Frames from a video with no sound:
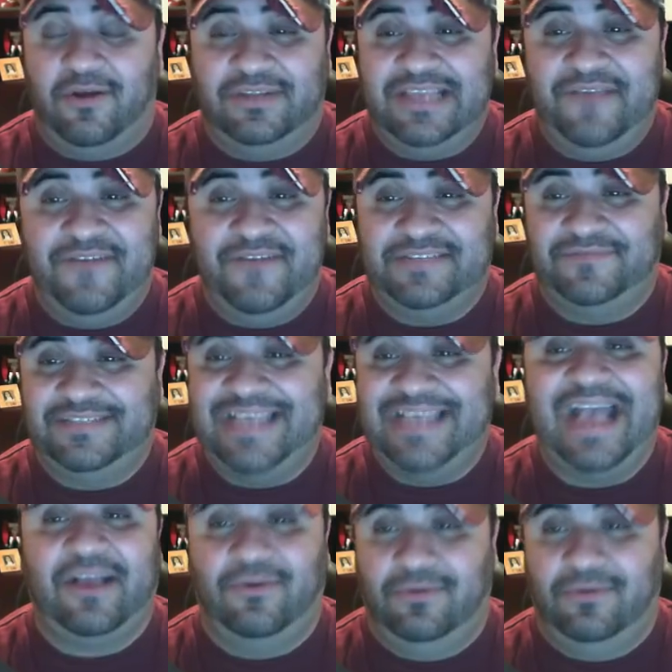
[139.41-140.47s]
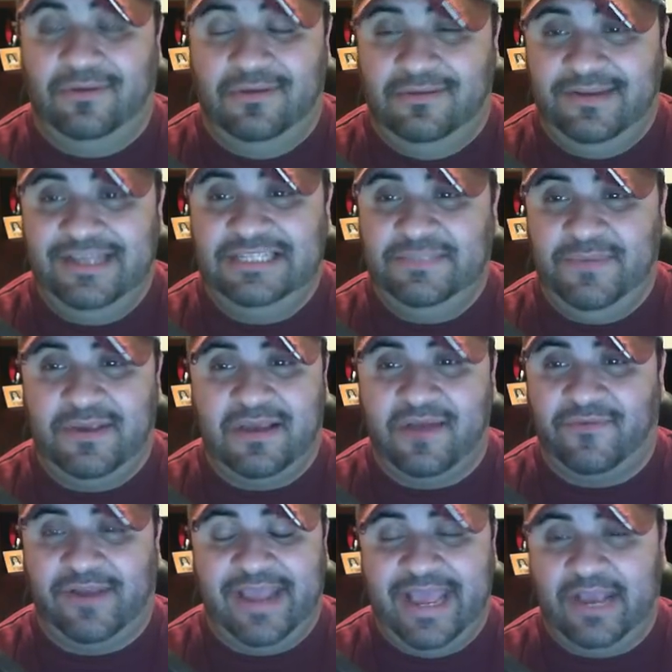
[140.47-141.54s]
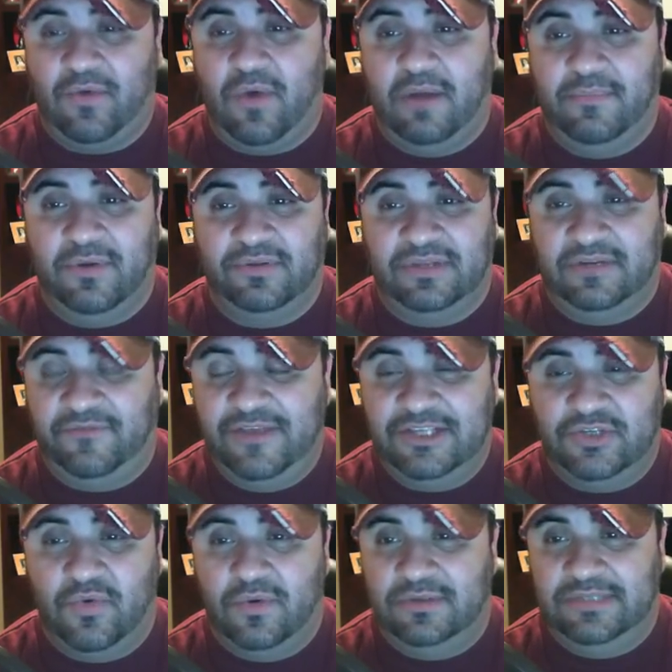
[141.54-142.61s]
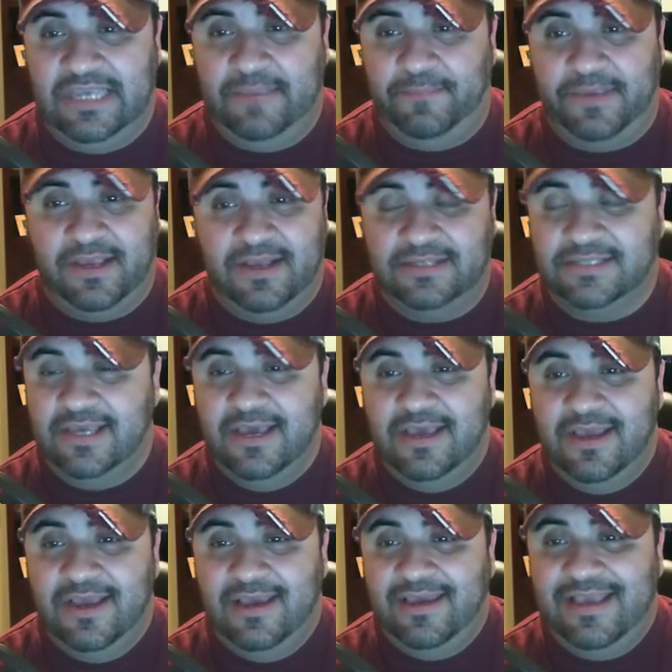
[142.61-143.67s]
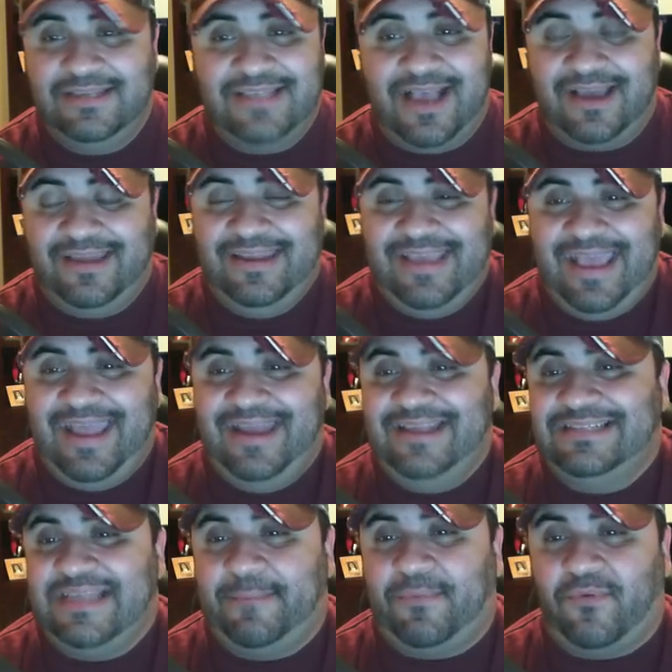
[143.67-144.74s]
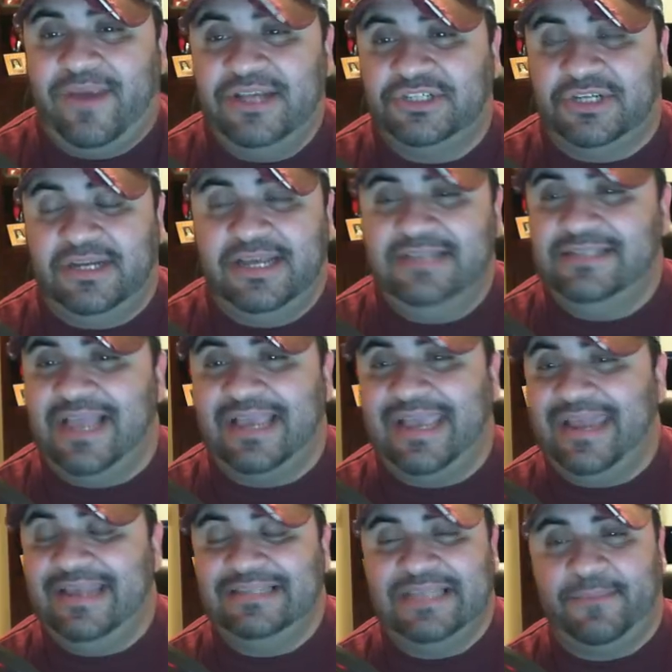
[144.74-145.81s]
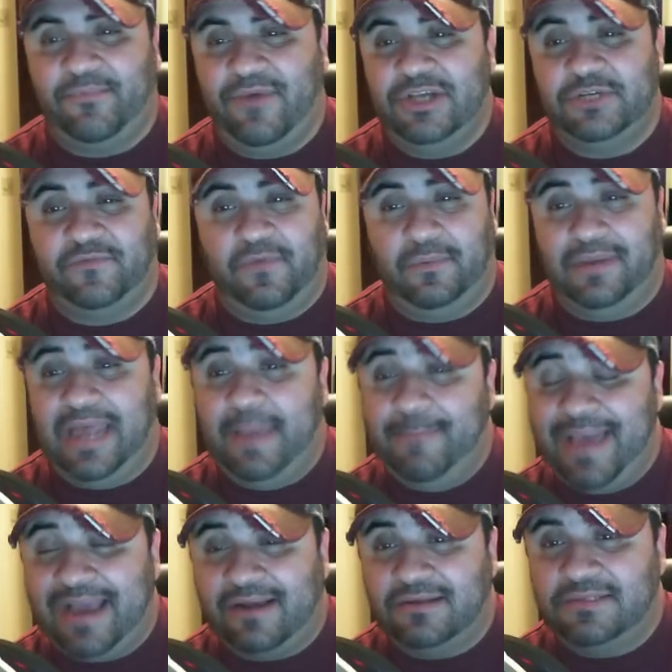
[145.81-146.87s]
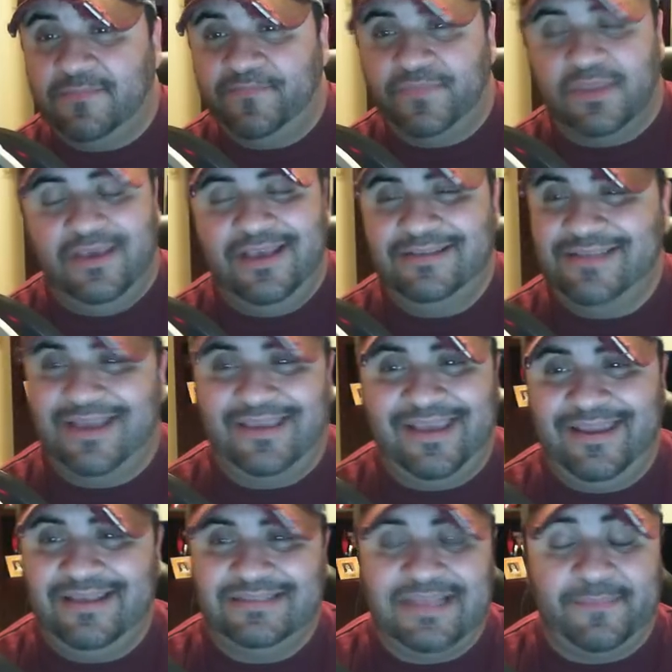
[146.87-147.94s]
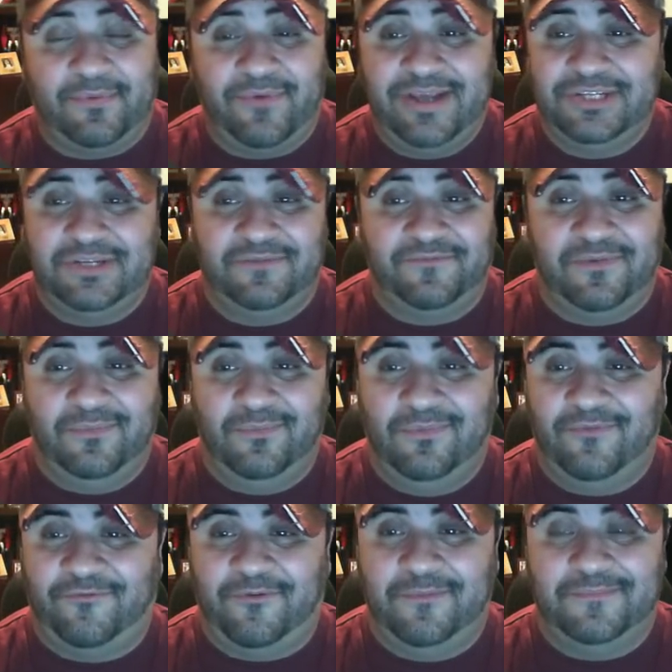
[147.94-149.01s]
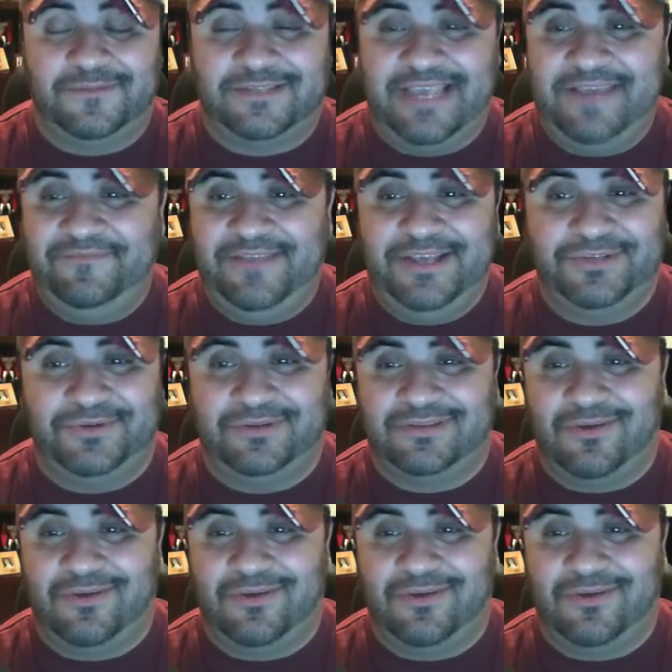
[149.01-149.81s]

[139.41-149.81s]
a defensive tackle needs to be covering Anquan Bolden if he's going deep, because he's not going to gain any separation. He's not getting separation from linebackers. He's not getting separation from safeties or